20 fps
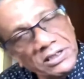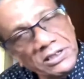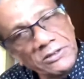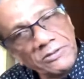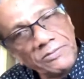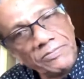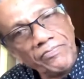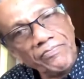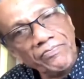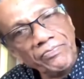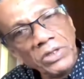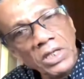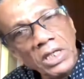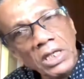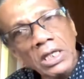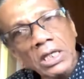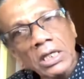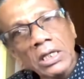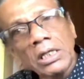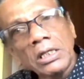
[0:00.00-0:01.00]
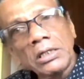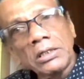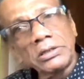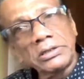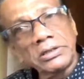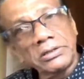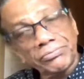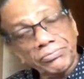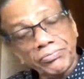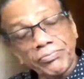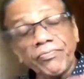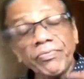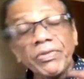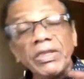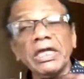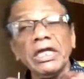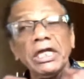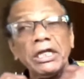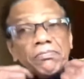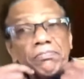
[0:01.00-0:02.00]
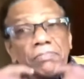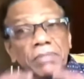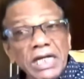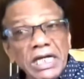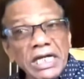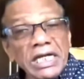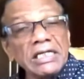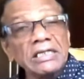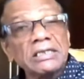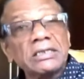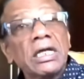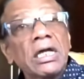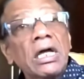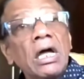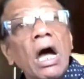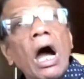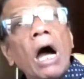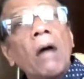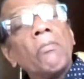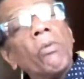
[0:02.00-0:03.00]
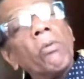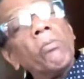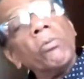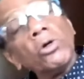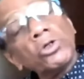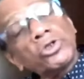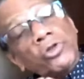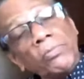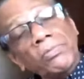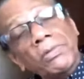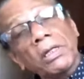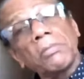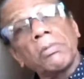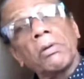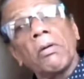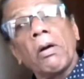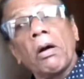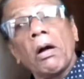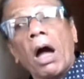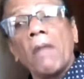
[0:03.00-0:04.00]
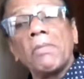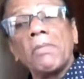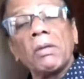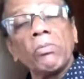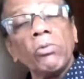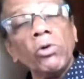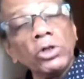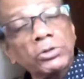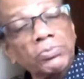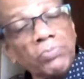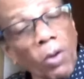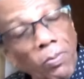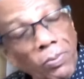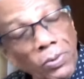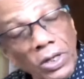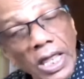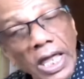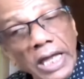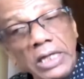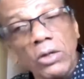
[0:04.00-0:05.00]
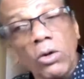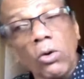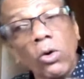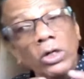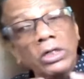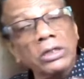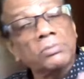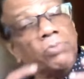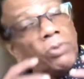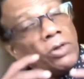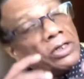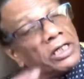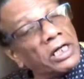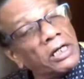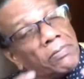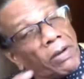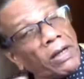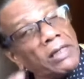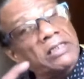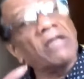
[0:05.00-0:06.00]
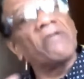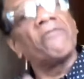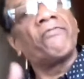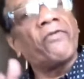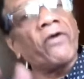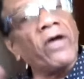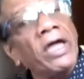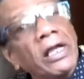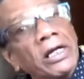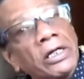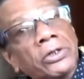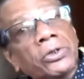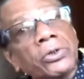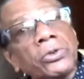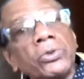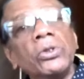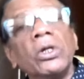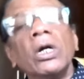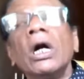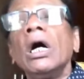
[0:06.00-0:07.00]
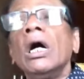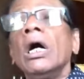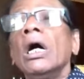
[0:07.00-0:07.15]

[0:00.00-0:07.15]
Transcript: percent. It, it means most of the, I mean, most popular and the oldest political parties have failed to